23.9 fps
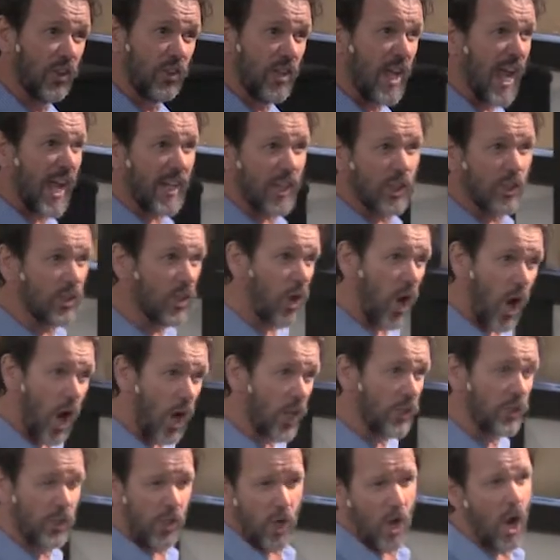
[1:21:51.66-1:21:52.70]
your neck and you
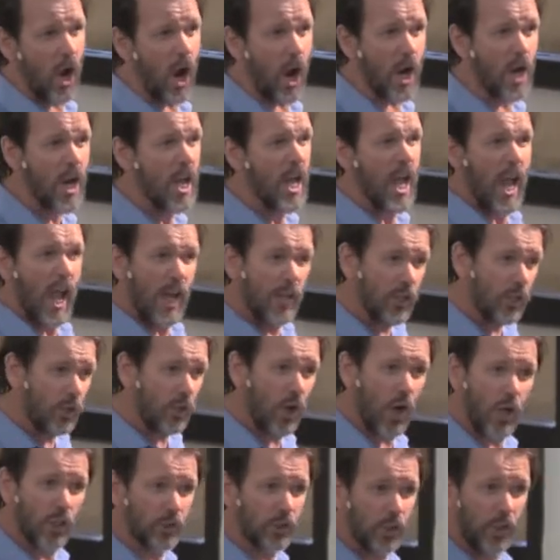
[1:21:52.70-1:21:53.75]
harden your heart and you
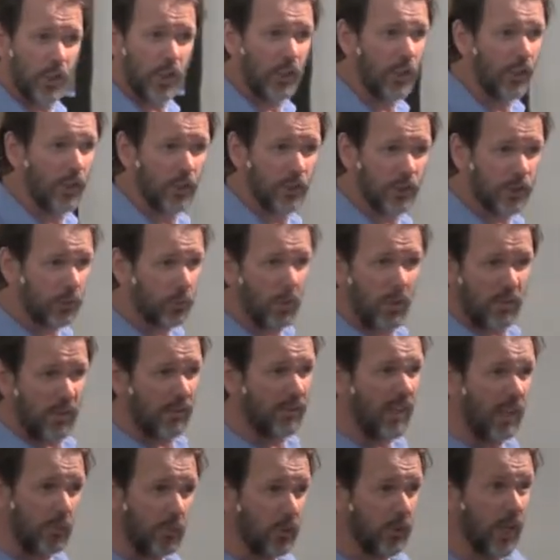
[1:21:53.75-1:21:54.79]
cause your ears to where that
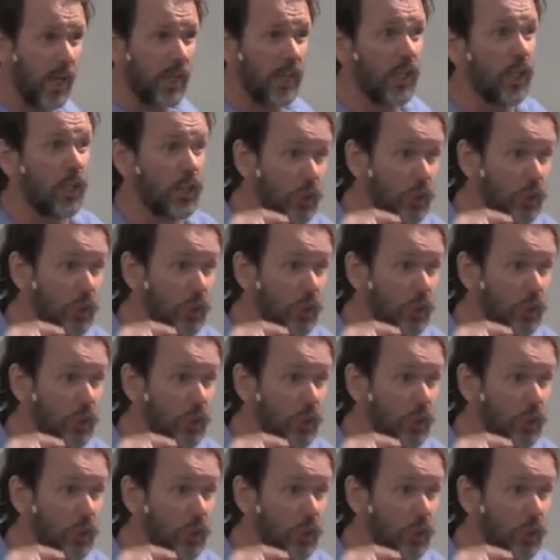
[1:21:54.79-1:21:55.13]
they will not hear,